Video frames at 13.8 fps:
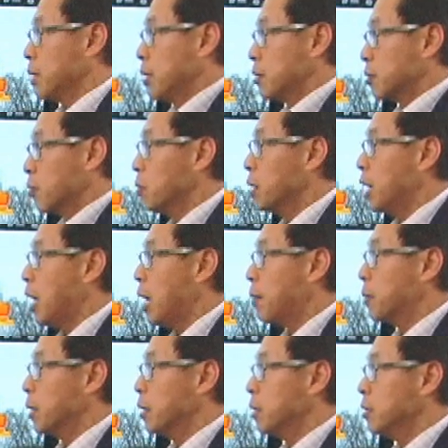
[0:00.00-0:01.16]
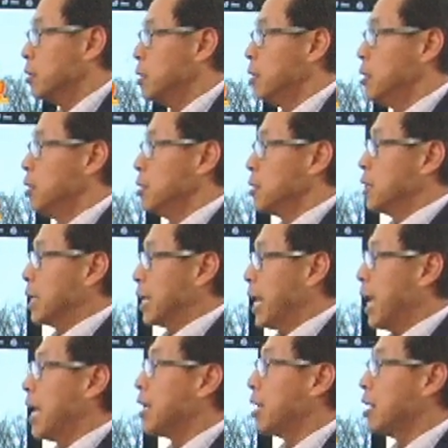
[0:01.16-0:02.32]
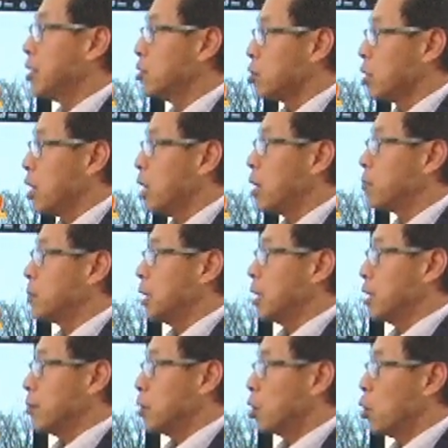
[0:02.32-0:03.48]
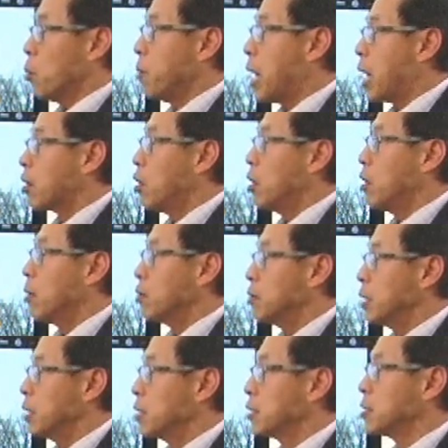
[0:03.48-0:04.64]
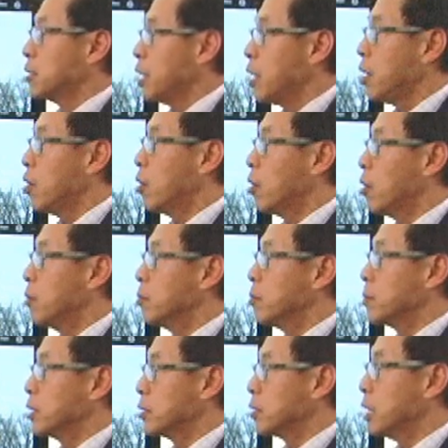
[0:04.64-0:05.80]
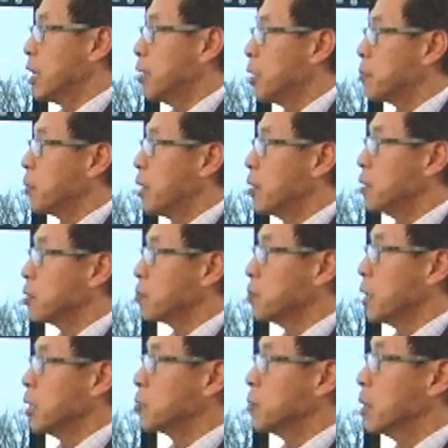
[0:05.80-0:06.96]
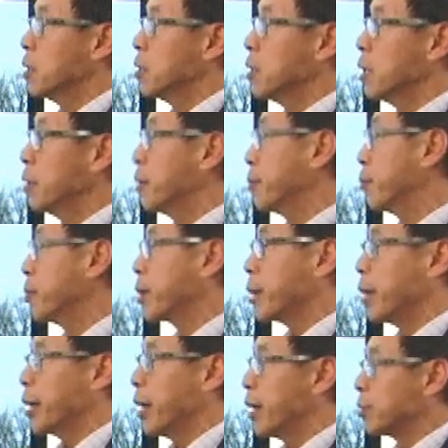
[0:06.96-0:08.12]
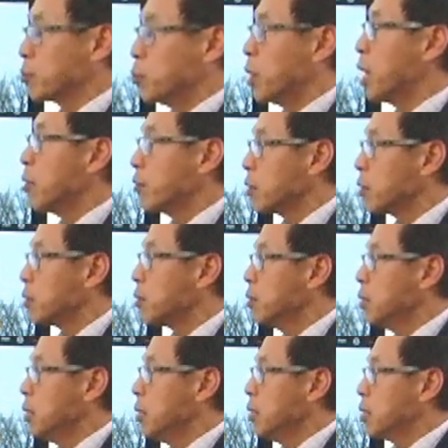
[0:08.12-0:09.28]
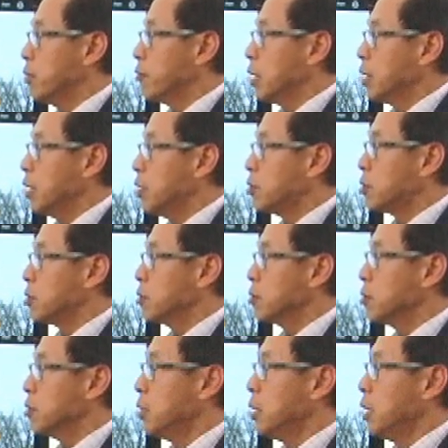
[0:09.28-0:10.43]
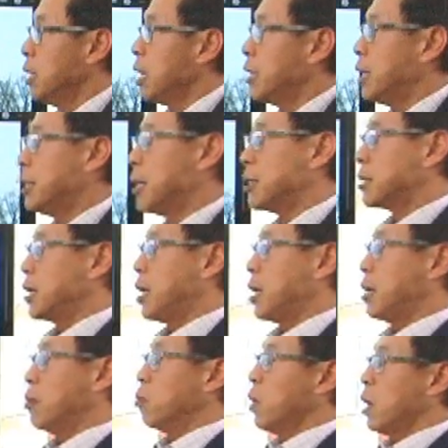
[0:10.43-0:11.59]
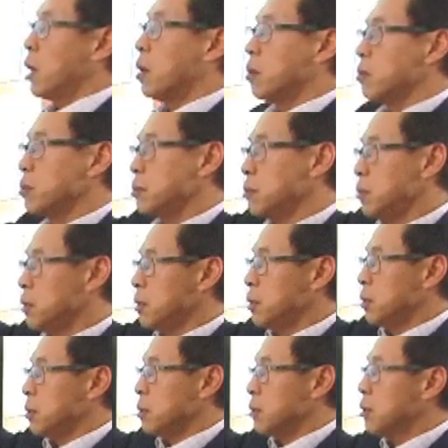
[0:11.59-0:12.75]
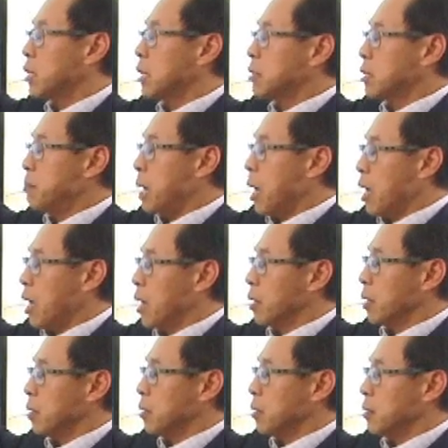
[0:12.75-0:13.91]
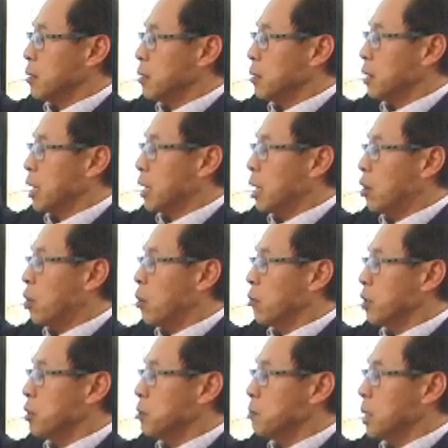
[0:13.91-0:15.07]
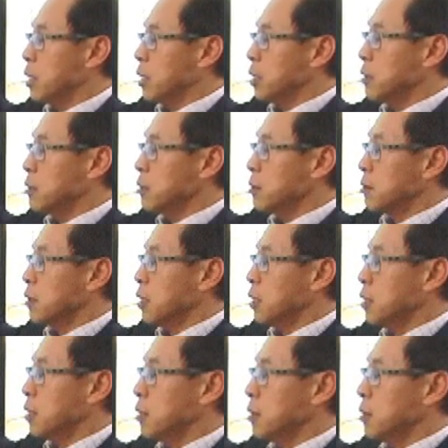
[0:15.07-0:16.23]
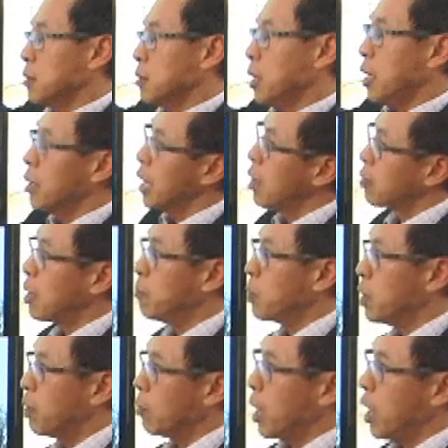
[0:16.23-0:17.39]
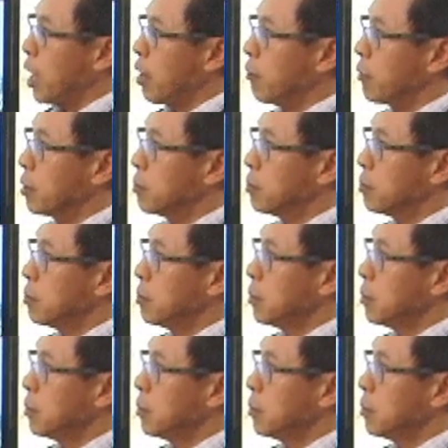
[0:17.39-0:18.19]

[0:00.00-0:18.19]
And so what happened? They can't get a job. They go back home. They stay home. They stay in their parents' basement. They're working as whatever, if they need to. And then they say, well, look at the man that got all these money, right? And how come we don't have them?